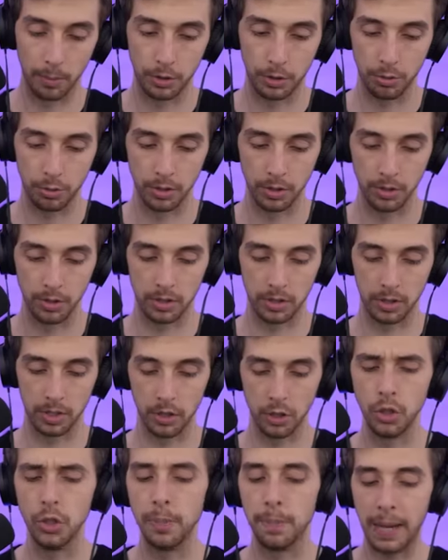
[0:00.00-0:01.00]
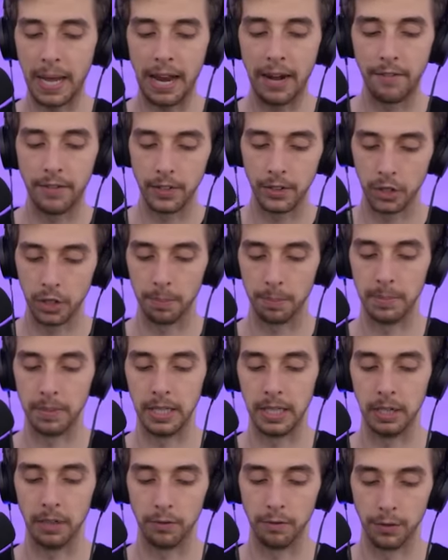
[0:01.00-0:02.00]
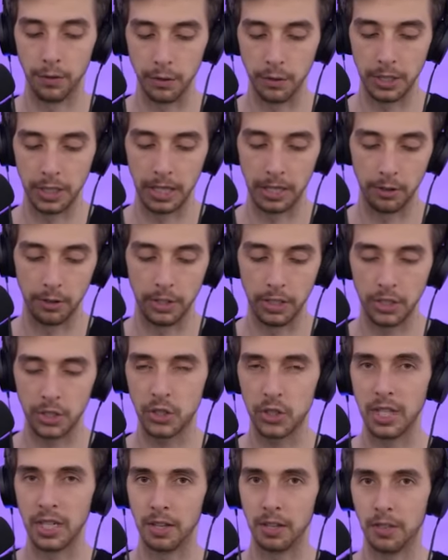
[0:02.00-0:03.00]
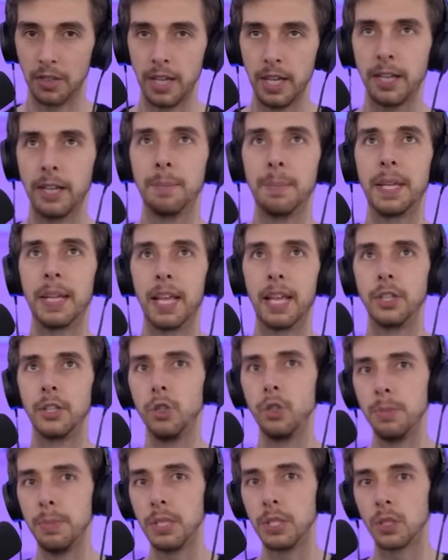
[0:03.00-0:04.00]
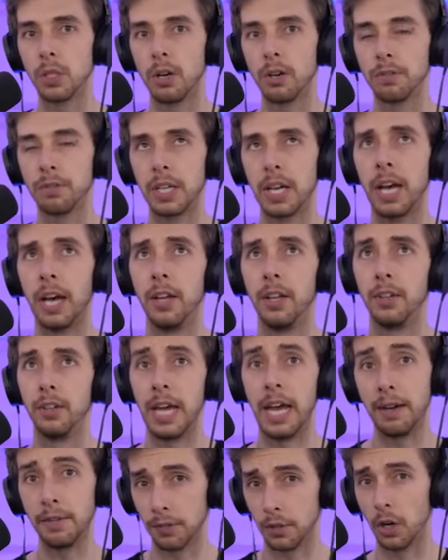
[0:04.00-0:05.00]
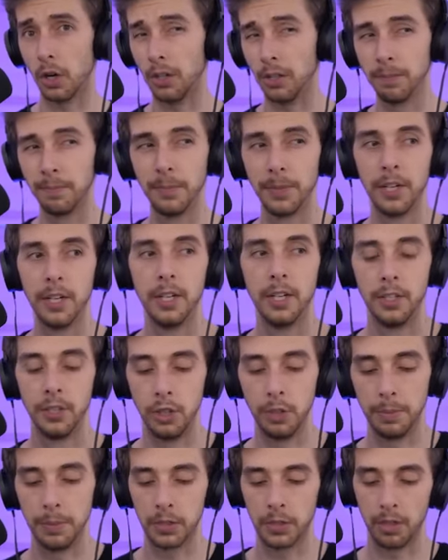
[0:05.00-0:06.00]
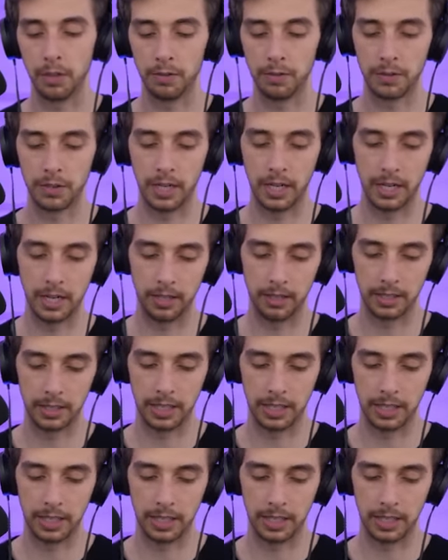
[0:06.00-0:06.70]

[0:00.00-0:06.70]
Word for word: which was the new parent company of Ludia. Ludia is still a thing, a bit like Ubisoft and FGOL. Ubisoft uh,